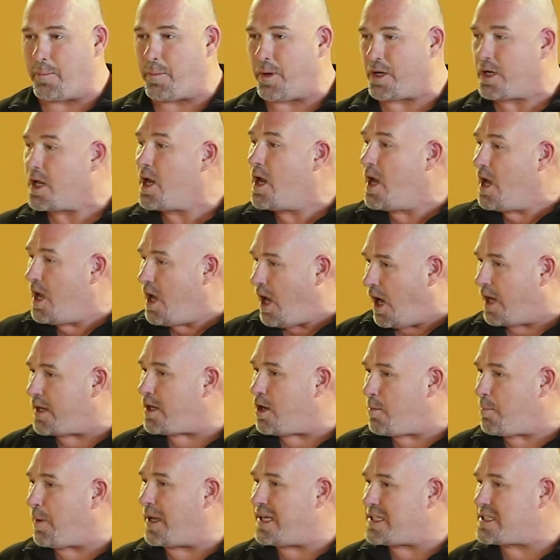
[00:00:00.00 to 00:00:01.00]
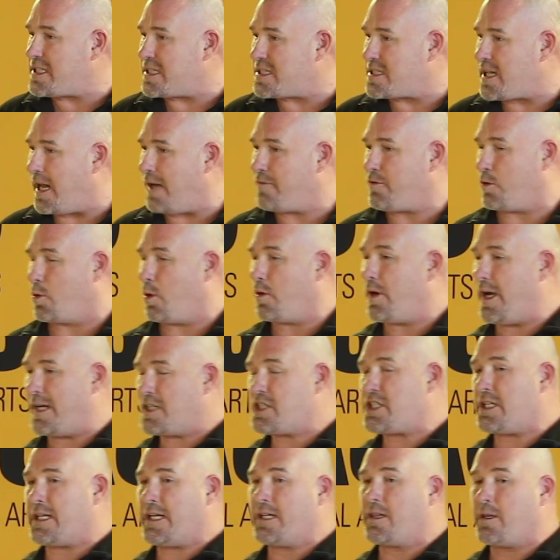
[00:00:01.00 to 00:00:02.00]
But at our basis level, we're
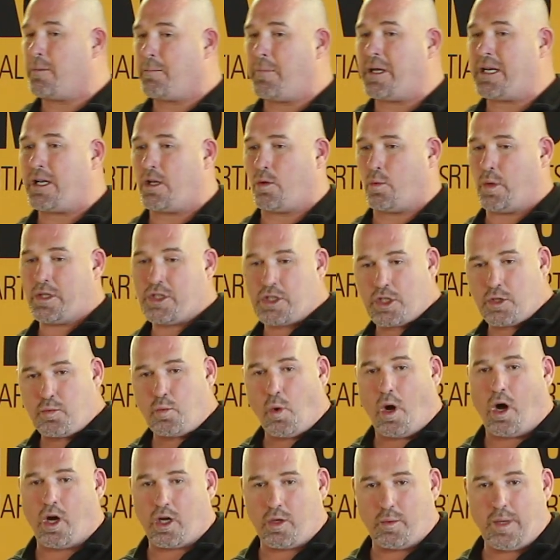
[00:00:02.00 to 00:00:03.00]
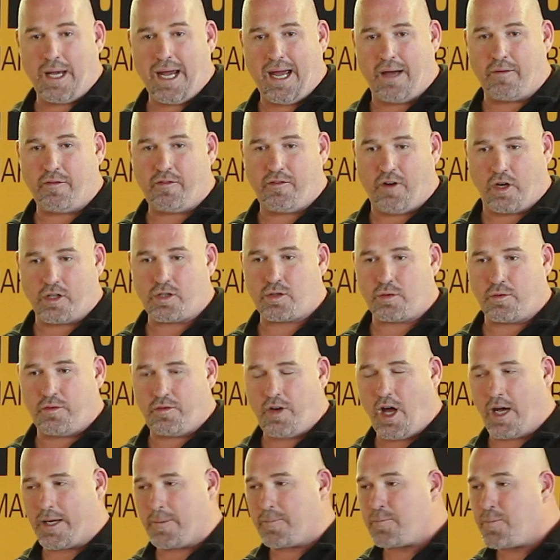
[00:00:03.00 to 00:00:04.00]
actually in the middle, which is why we have fight or
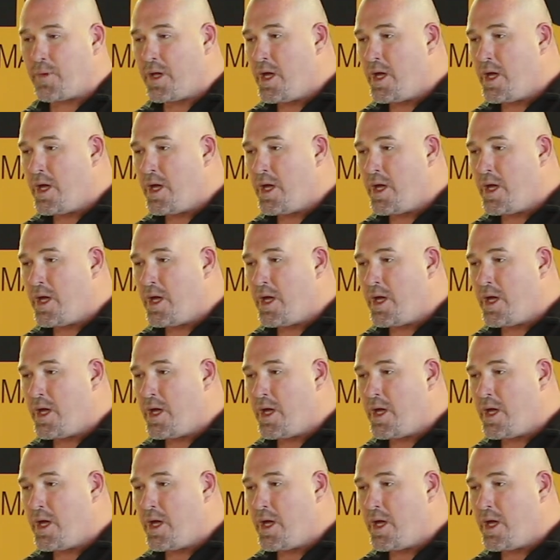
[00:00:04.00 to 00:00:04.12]
flight.